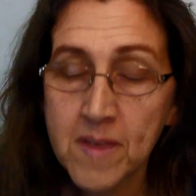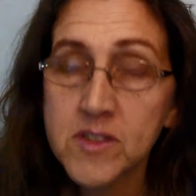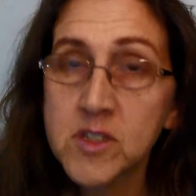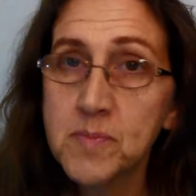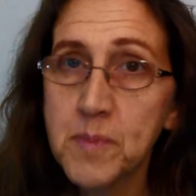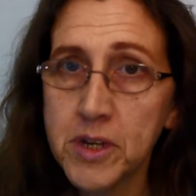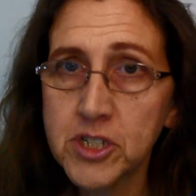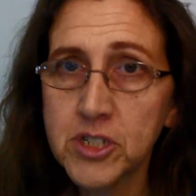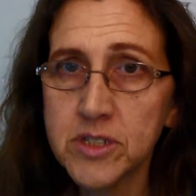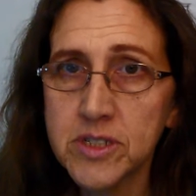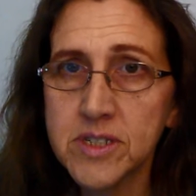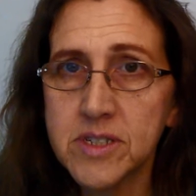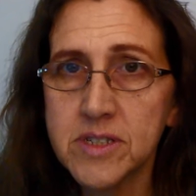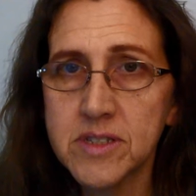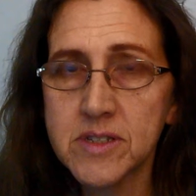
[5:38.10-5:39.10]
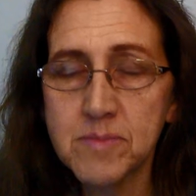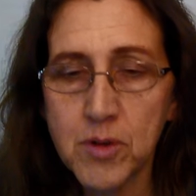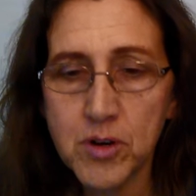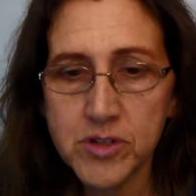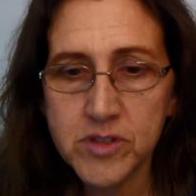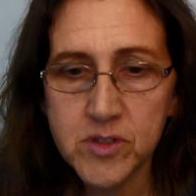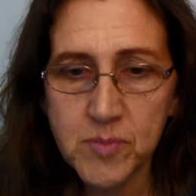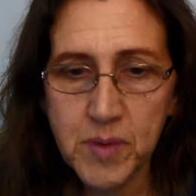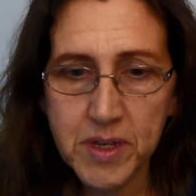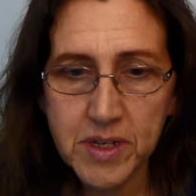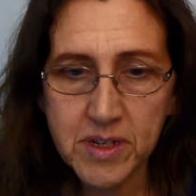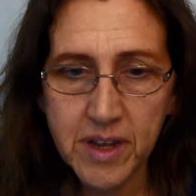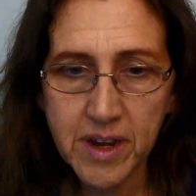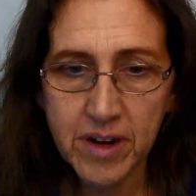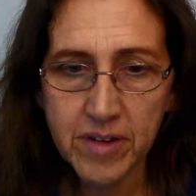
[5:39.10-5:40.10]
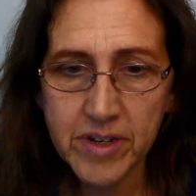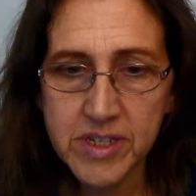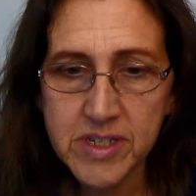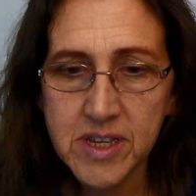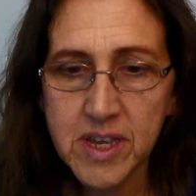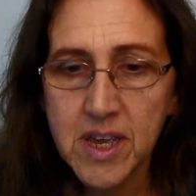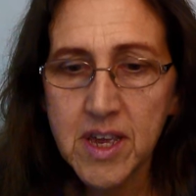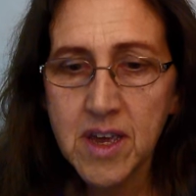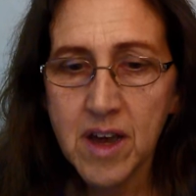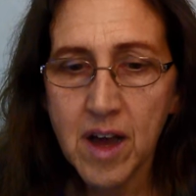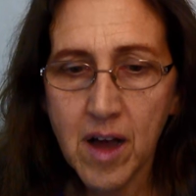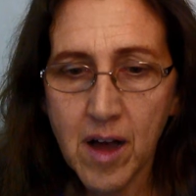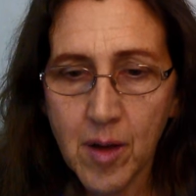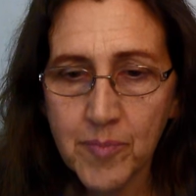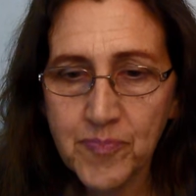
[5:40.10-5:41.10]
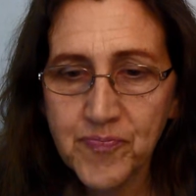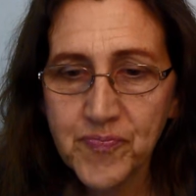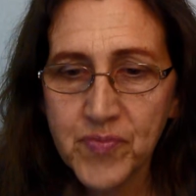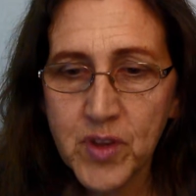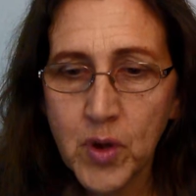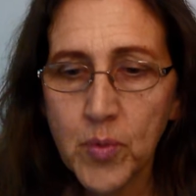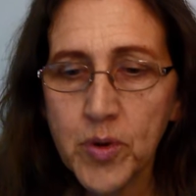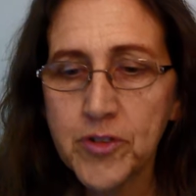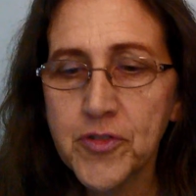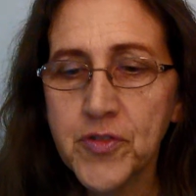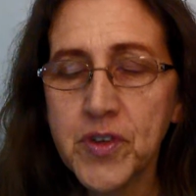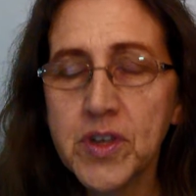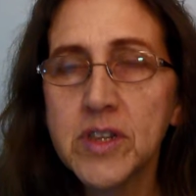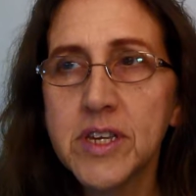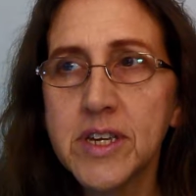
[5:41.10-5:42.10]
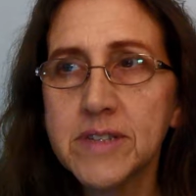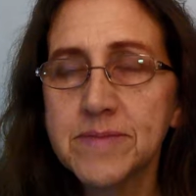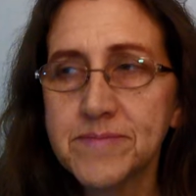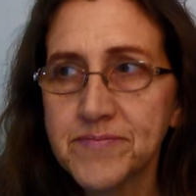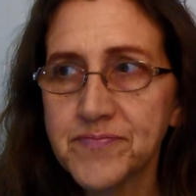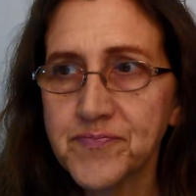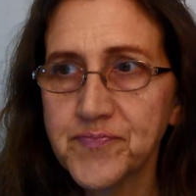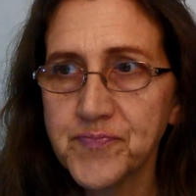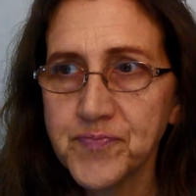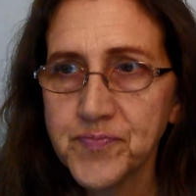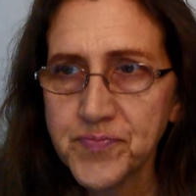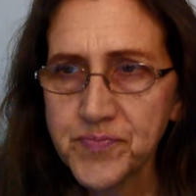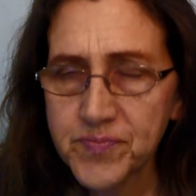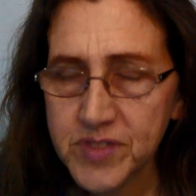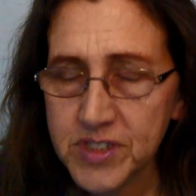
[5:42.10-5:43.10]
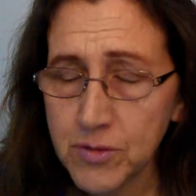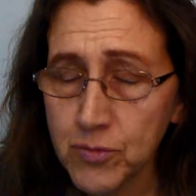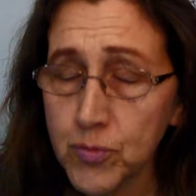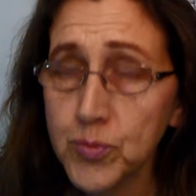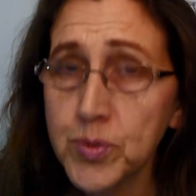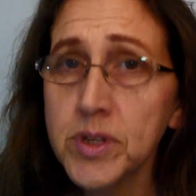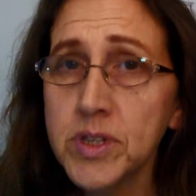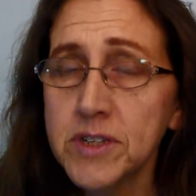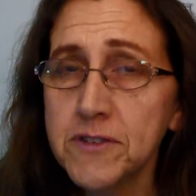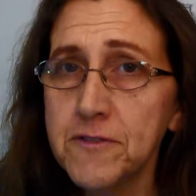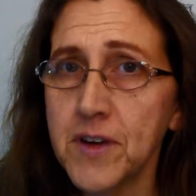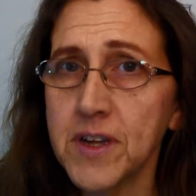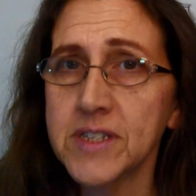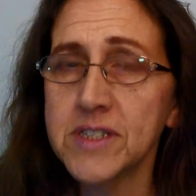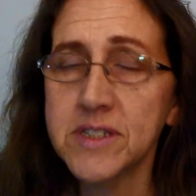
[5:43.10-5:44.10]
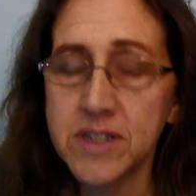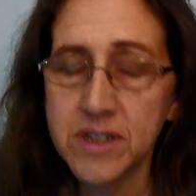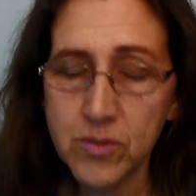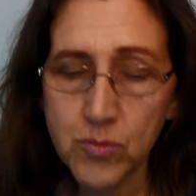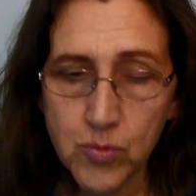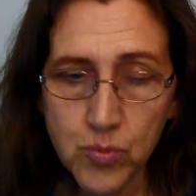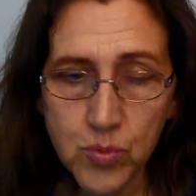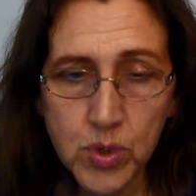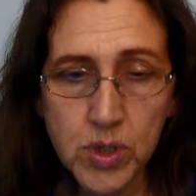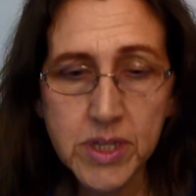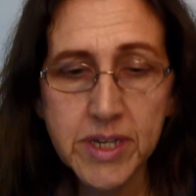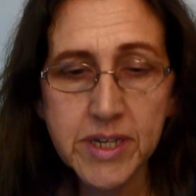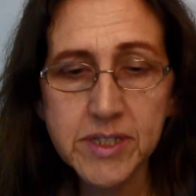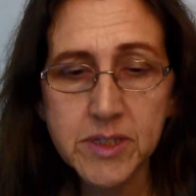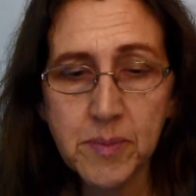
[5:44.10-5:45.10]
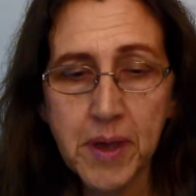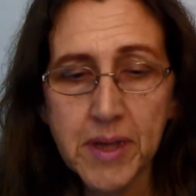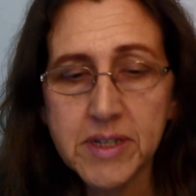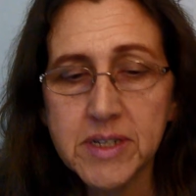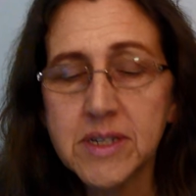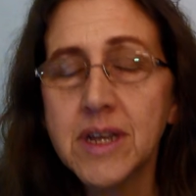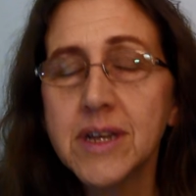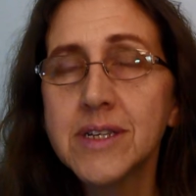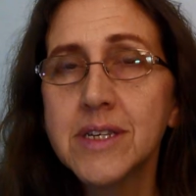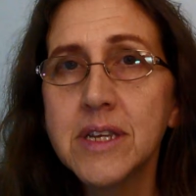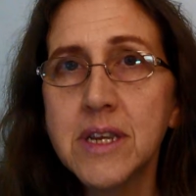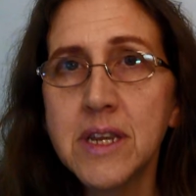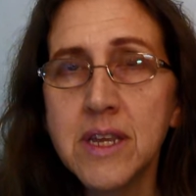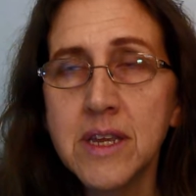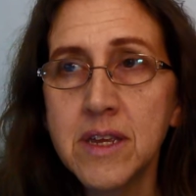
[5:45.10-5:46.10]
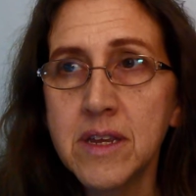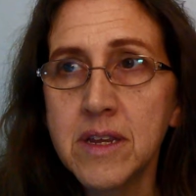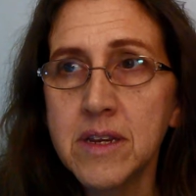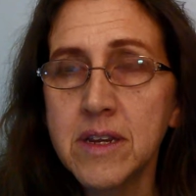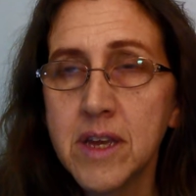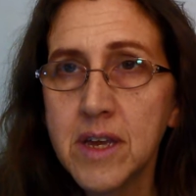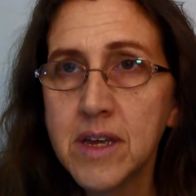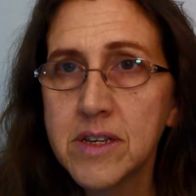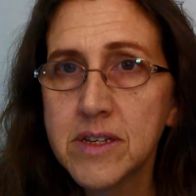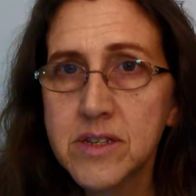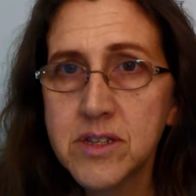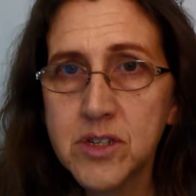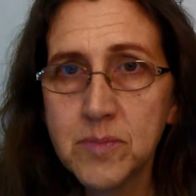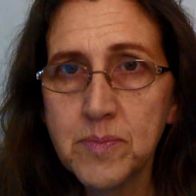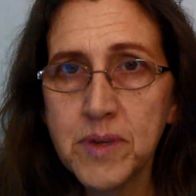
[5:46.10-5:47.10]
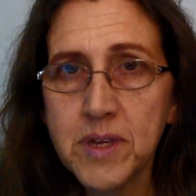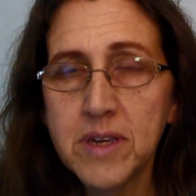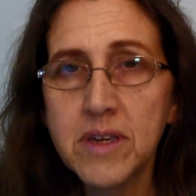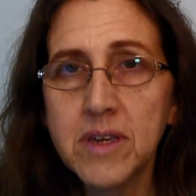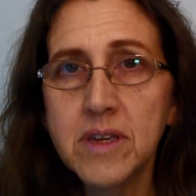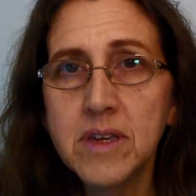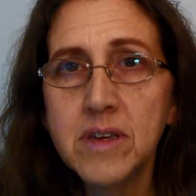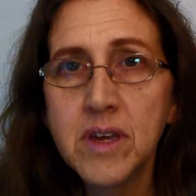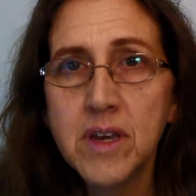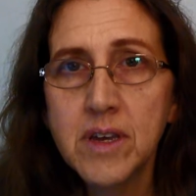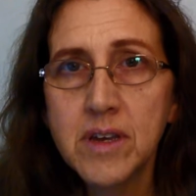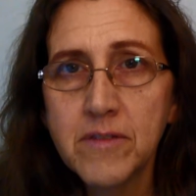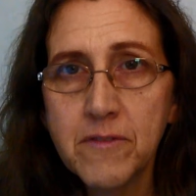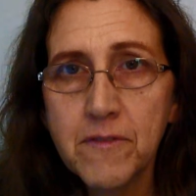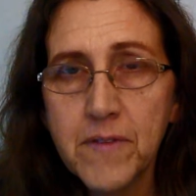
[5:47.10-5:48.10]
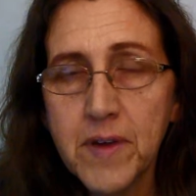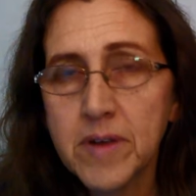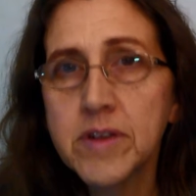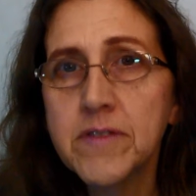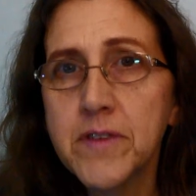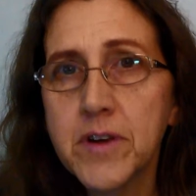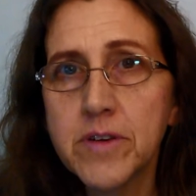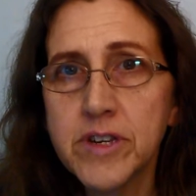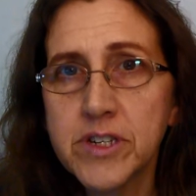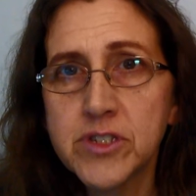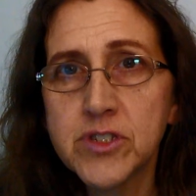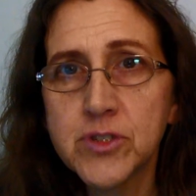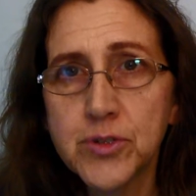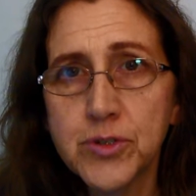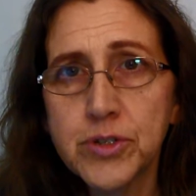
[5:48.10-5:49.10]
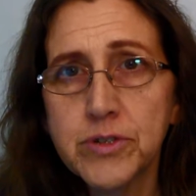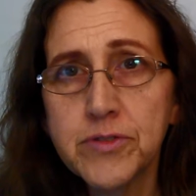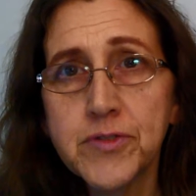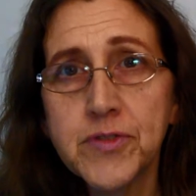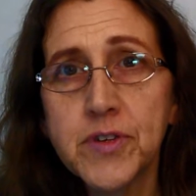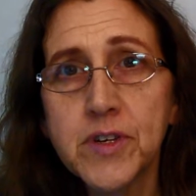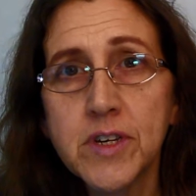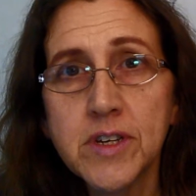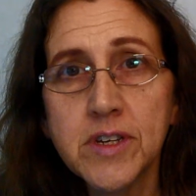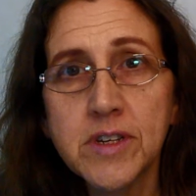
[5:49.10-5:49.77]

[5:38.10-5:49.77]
especially since Mars has been in Aries, we're feeling really feisty, really independent, a need to be very, very assertive,